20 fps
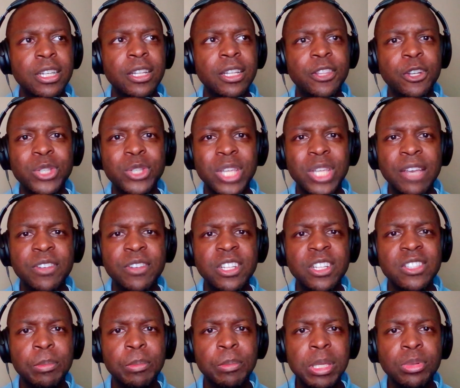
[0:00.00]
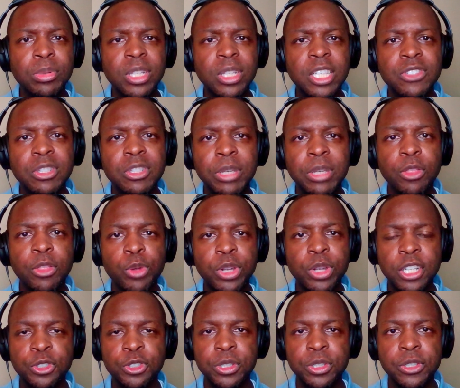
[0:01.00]
there's evidence that people live to be
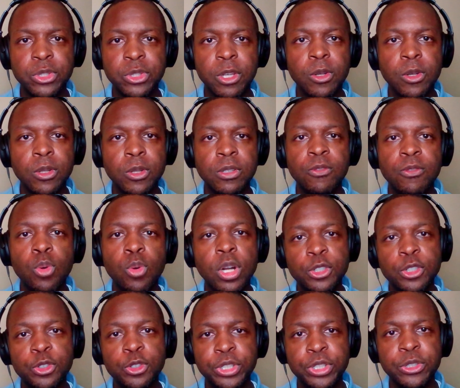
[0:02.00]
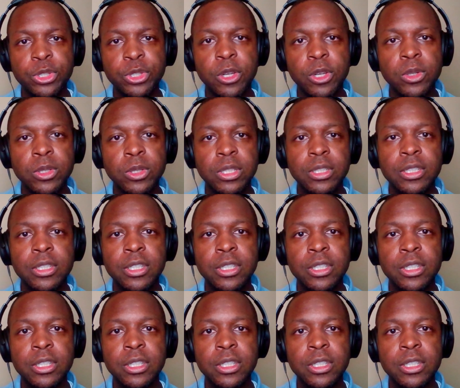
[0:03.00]
300 years old, 400 years old.